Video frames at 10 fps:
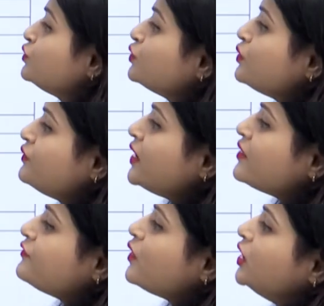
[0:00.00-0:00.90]
So, we
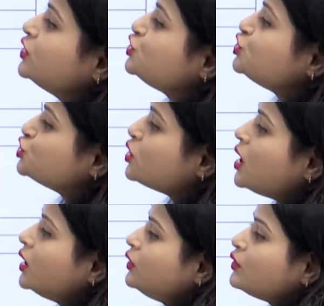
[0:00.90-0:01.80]
are falling
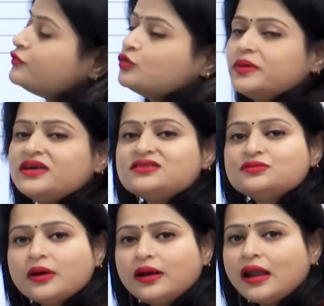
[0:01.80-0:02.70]
short of rupees
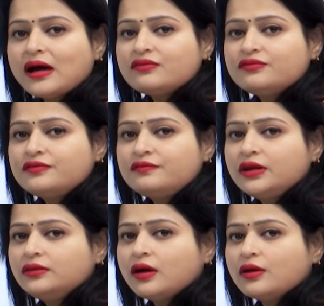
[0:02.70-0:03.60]
1 lakh
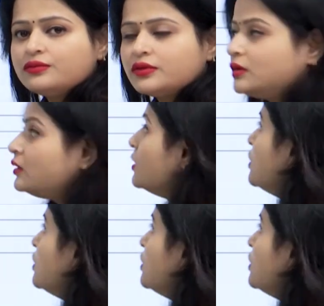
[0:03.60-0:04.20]
50,000.